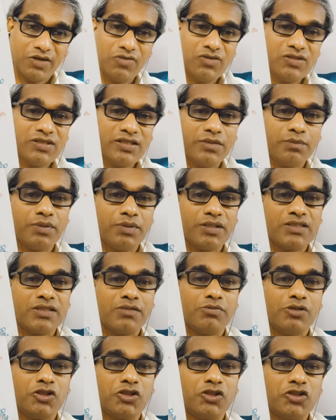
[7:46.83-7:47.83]
How is it
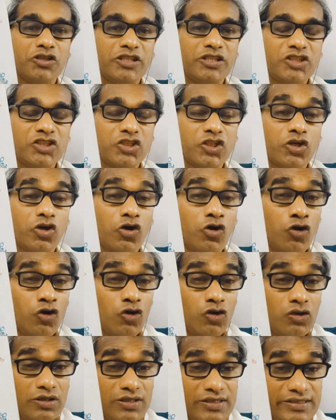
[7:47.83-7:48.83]
possible to destroy
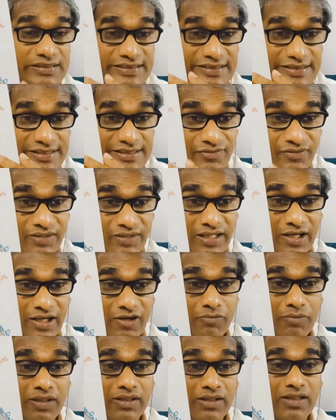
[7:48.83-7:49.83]
all the sins we
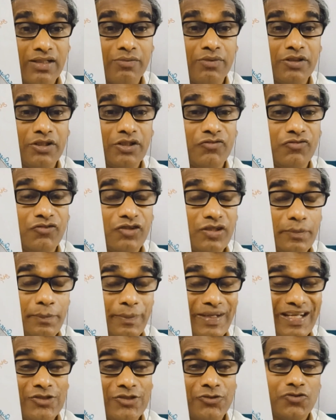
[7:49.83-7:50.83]
have been committing for the
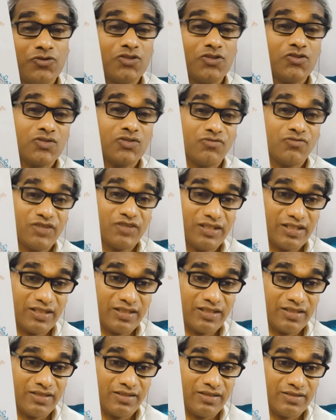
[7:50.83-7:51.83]
past
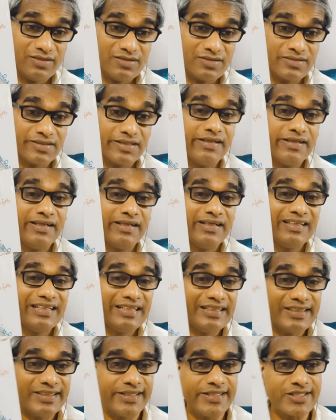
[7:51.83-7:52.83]
2500 years
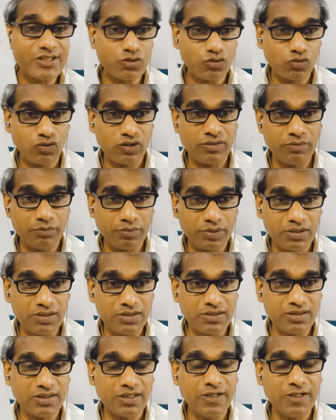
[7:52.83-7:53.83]
in this one
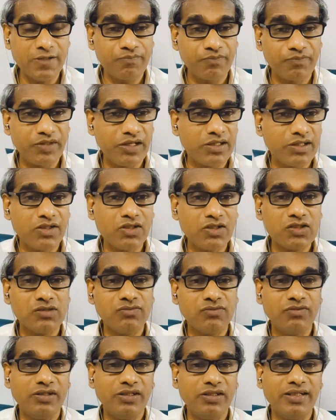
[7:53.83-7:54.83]
birth? That
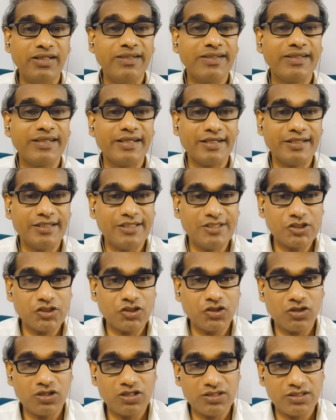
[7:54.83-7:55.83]
also we didn't get
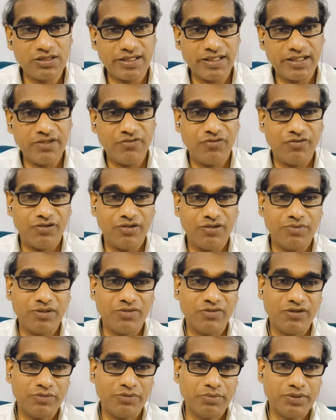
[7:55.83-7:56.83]
this knowledge right from
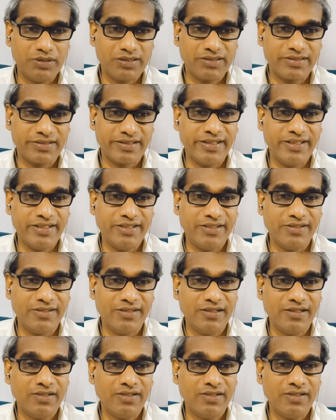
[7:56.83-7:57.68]
our birth, right?